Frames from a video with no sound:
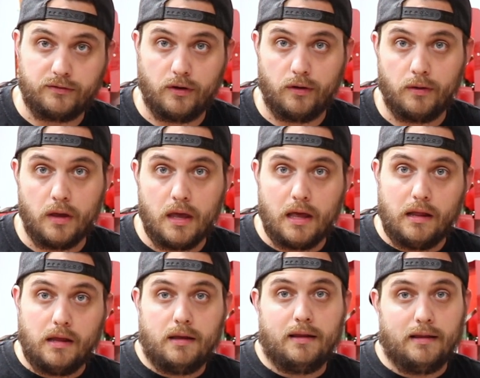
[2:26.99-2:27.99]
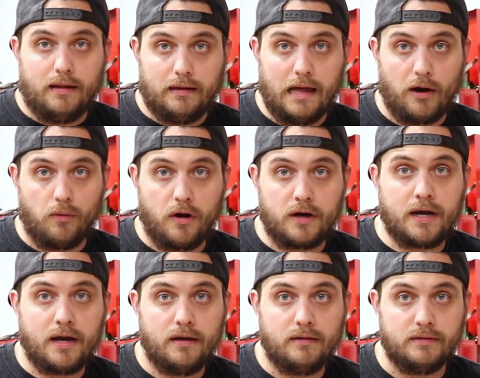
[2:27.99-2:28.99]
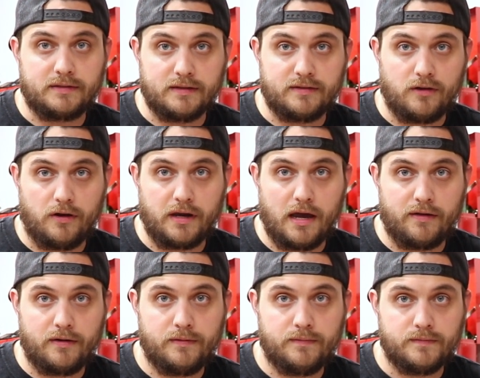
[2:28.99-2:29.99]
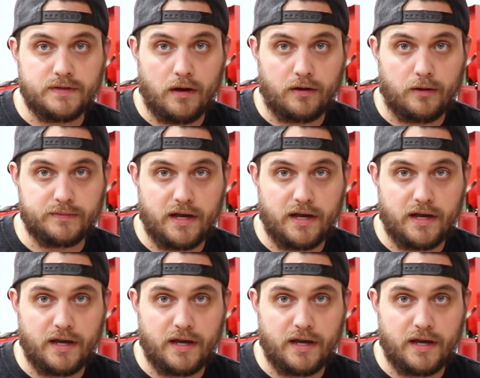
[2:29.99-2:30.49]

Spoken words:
So a lot of work. Let's get this all together, see how it comes